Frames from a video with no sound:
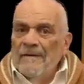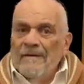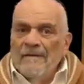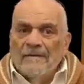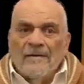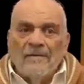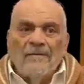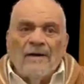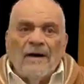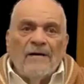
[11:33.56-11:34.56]
So
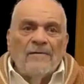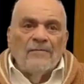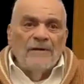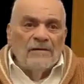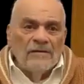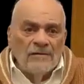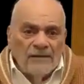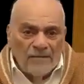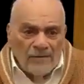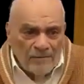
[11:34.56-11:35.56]
how are we going to
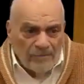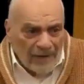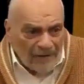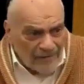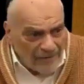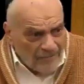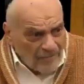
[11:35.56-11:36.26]
deal with Paro?